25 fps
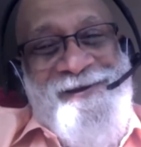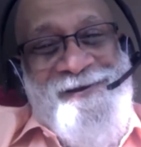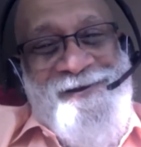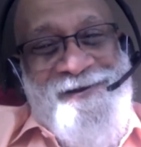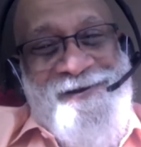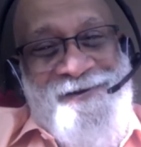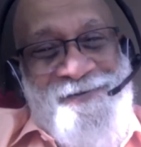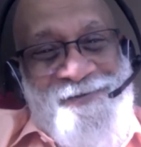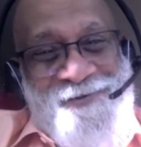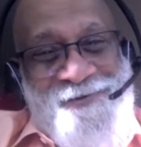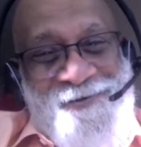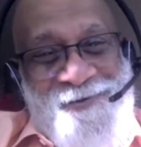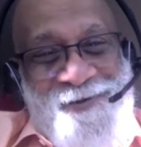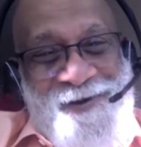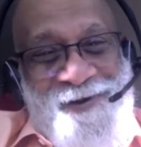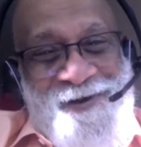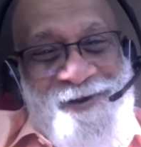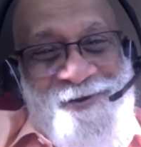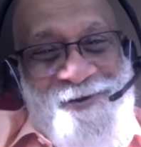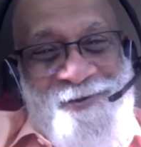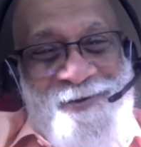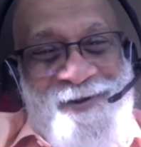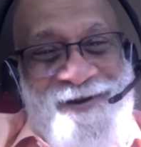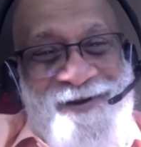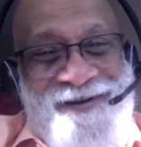us to
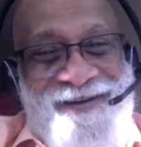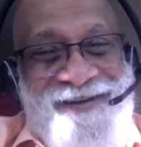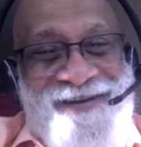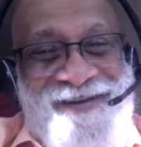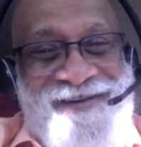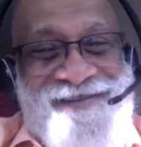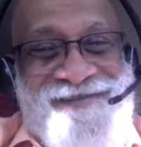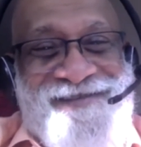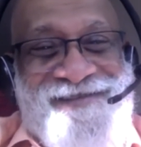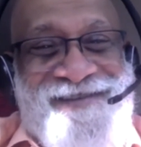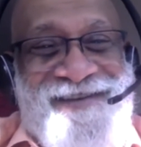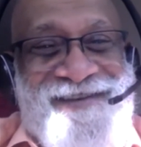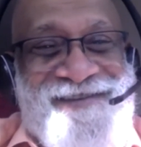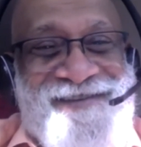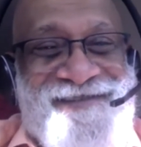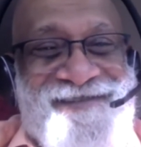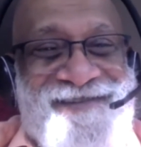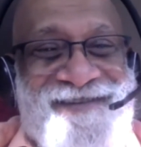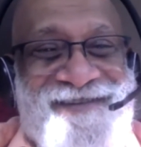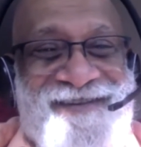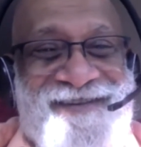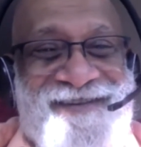spiritual realization.